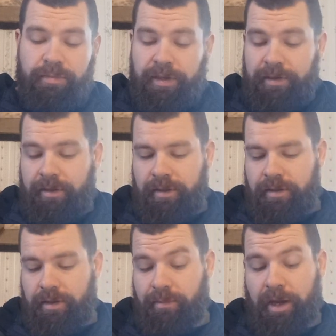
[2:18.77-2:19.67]
But
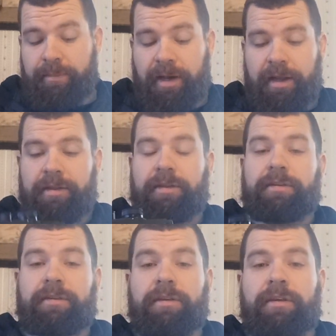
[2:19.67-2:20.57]
in my mind,
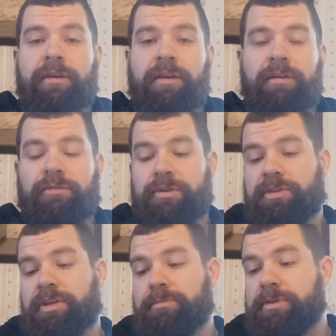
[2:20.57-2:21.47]
for as
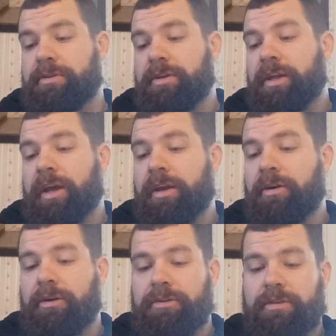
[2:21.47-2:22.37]
cheap as you can get
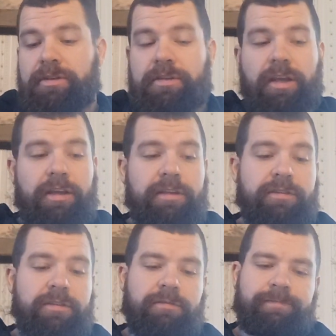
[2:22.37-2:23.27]
ARs these
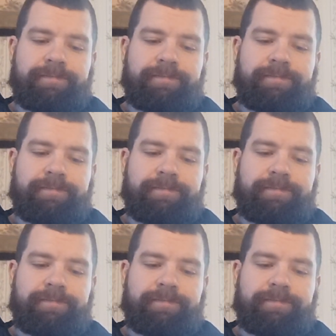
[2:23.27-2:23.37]
days,